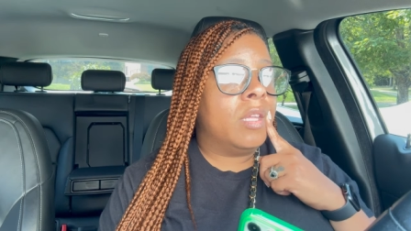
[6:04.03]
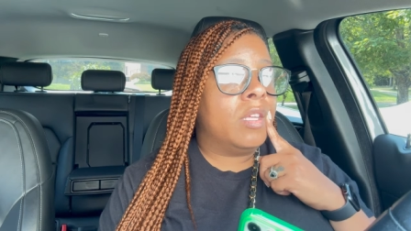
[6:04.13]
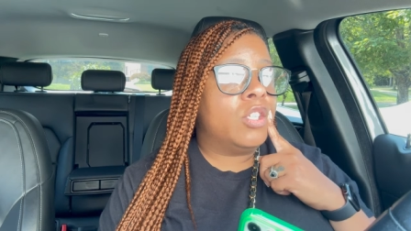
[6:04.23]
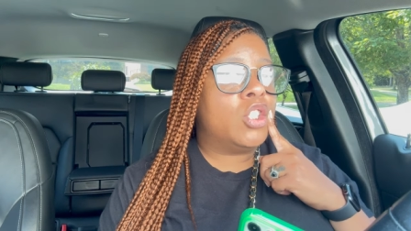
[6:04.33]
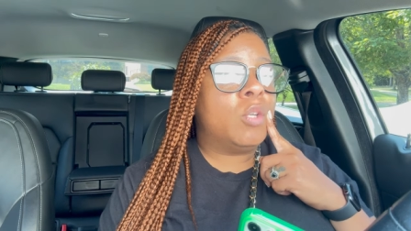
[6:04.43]

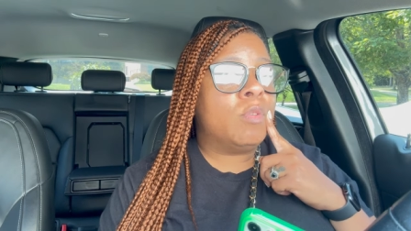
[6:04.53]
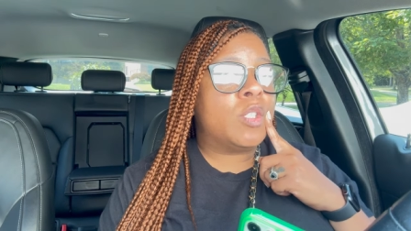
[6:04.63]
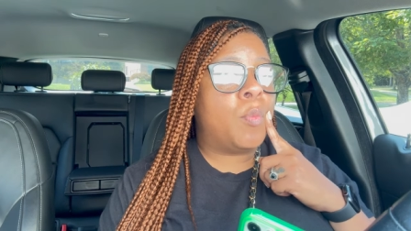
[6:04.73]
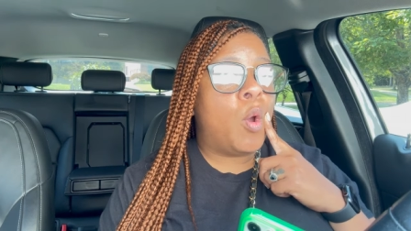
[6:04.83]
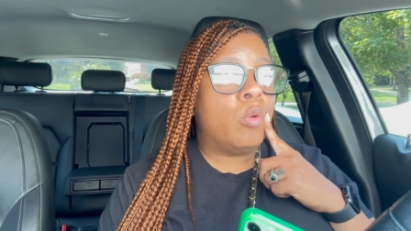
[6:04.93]
she was
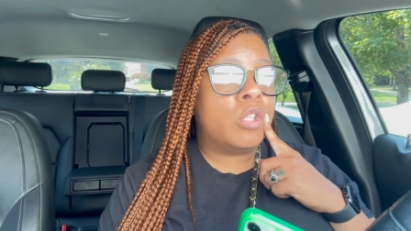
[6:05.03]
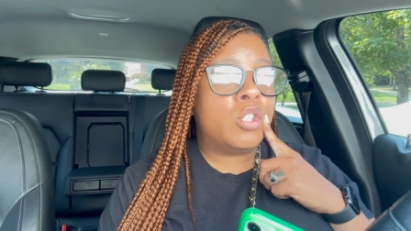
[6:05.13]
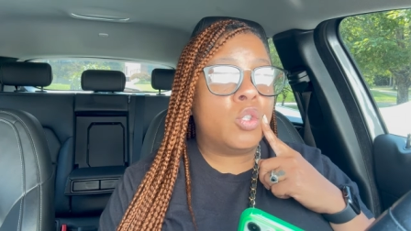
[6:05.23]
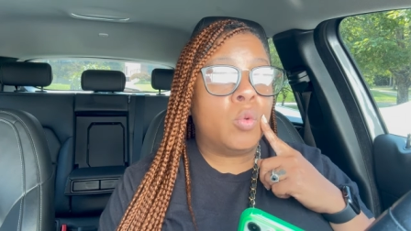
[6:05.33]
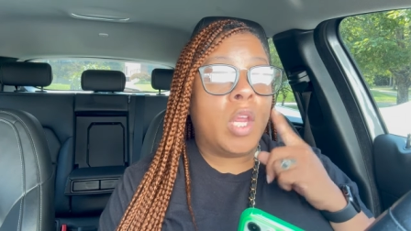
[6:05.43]

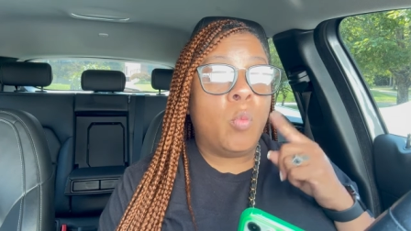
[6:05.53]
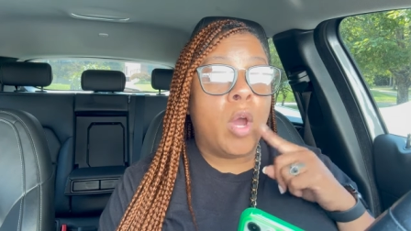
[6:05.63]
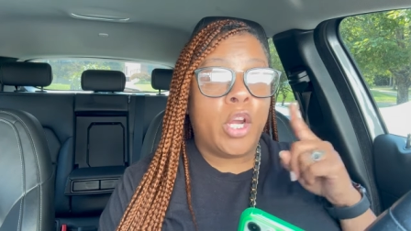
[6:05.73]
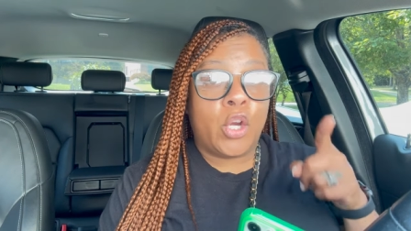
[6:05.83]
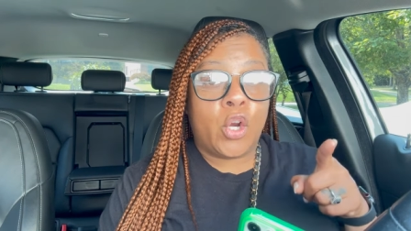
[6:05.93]
supposed to, he
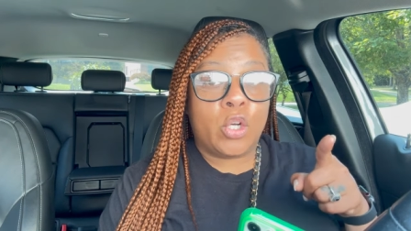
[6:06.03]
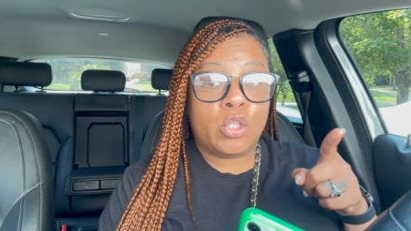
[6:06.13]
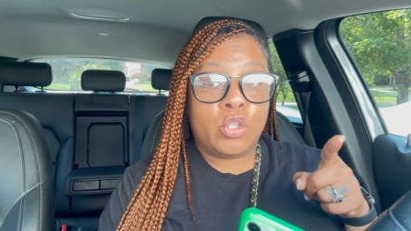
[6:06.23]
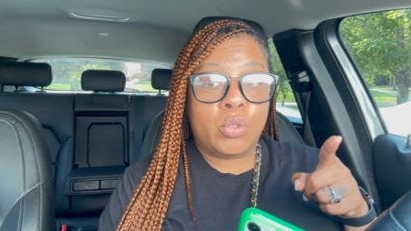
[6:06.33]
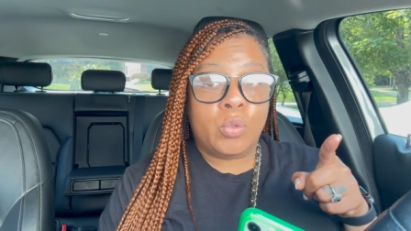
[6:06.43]
wanted her
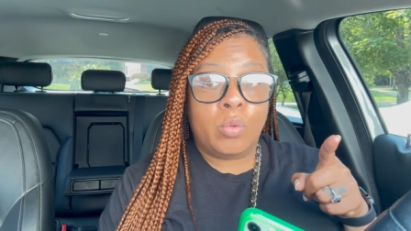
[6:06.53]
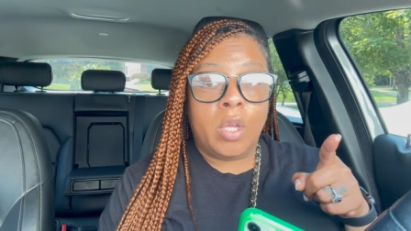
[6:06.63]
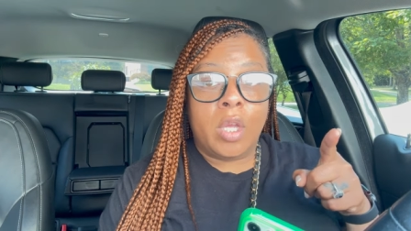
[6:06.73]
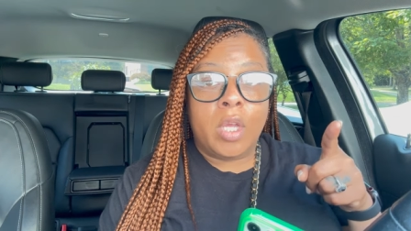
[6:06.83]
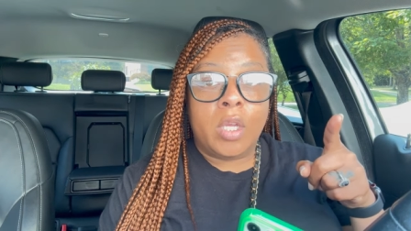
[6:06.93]
to
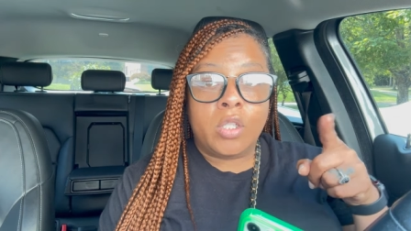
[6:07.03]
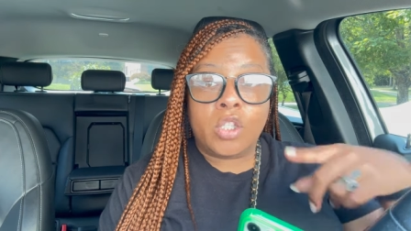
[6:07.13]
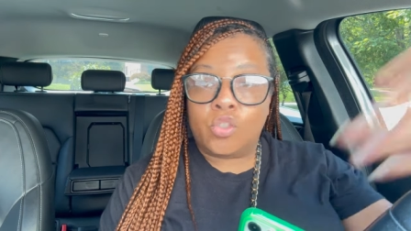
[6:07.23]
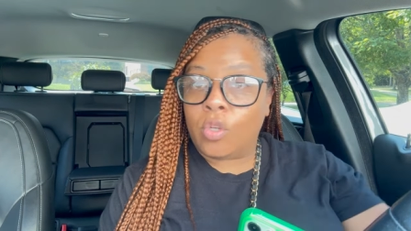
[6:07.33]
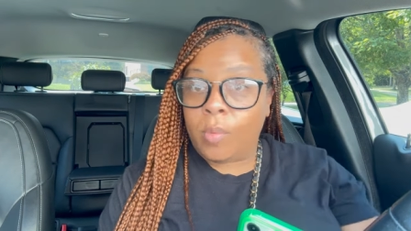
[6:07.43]

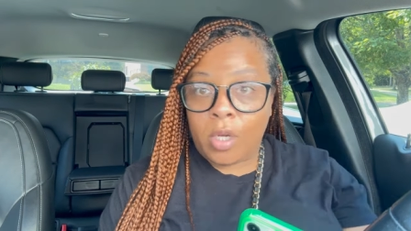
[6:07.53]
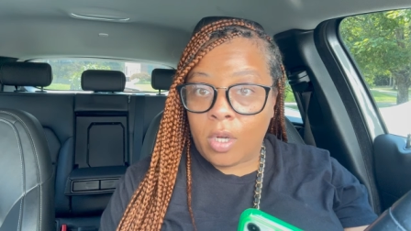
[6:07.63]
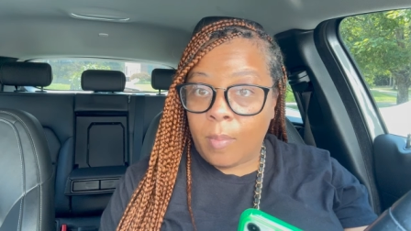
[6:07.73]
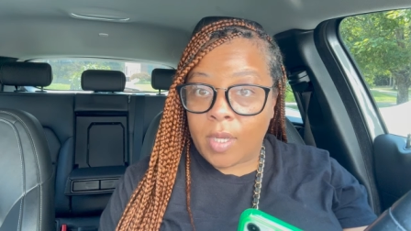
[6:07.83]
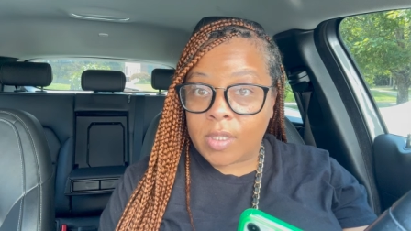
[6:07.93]
distribute it
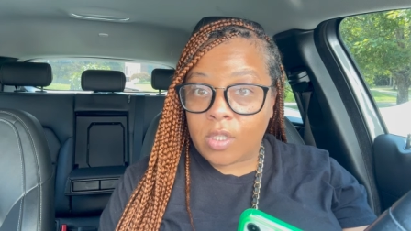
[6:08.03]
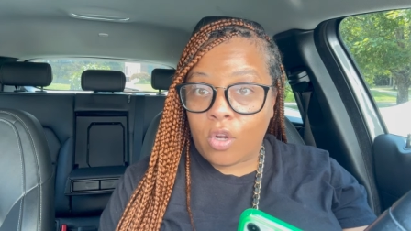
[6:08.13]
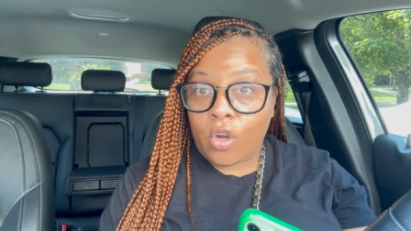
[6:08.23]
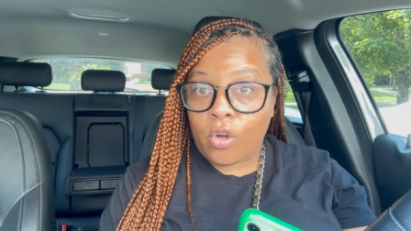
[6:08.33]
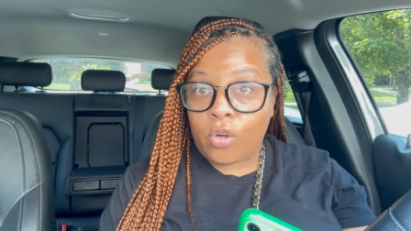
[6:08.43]
amongst
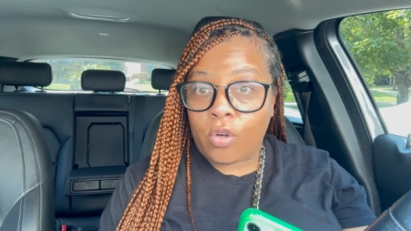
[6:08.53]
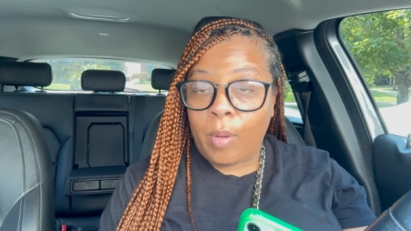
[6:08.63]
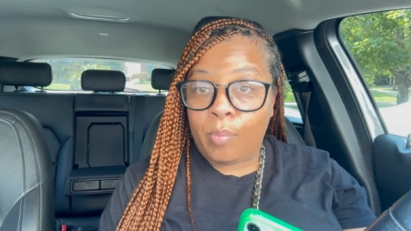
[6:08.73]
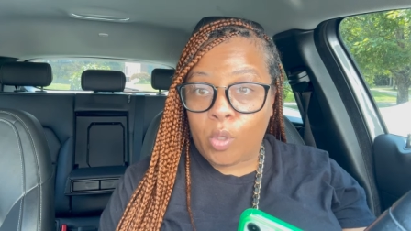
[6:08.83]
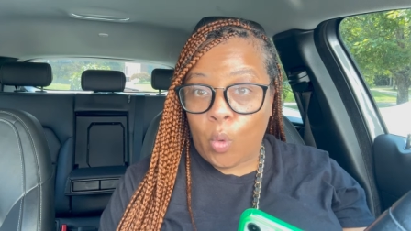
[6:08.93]
her
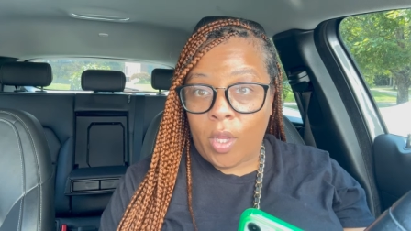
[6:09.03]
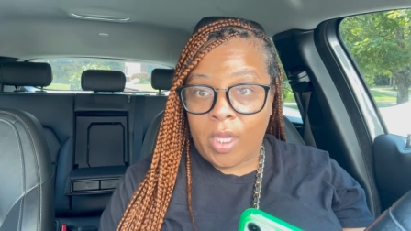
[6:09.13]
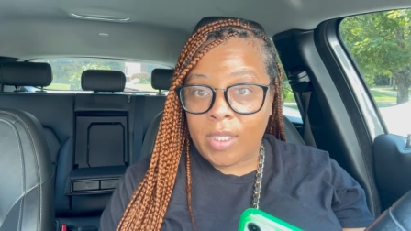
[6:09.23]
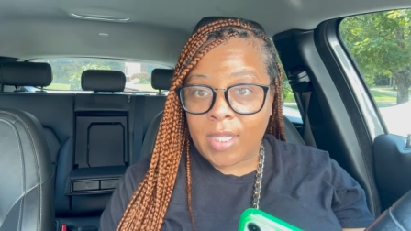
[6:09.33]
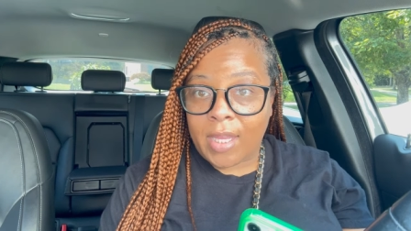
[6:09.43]

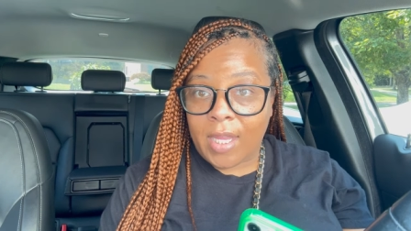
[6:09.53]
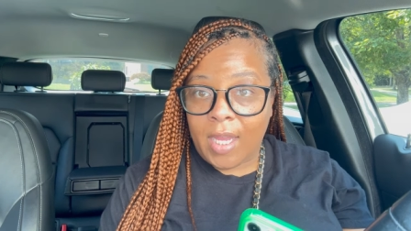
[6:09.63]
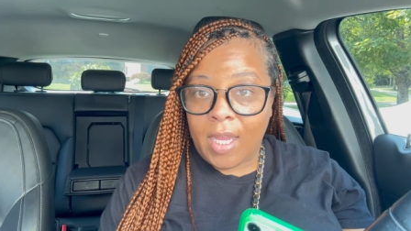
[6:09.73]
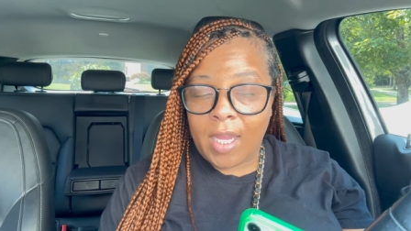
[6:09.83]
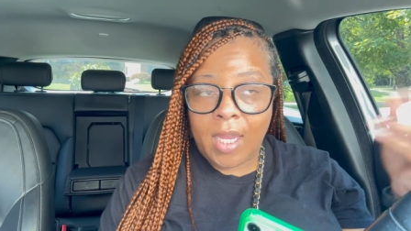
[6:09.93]
employees, I
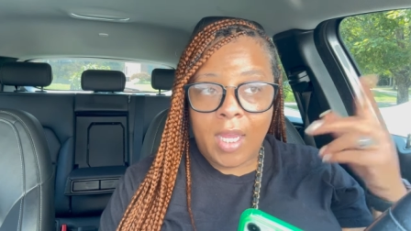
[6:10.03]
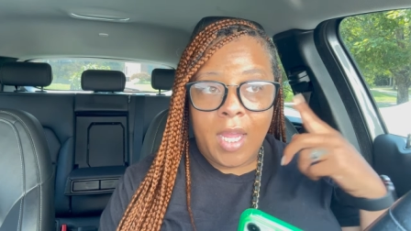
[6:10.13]
think.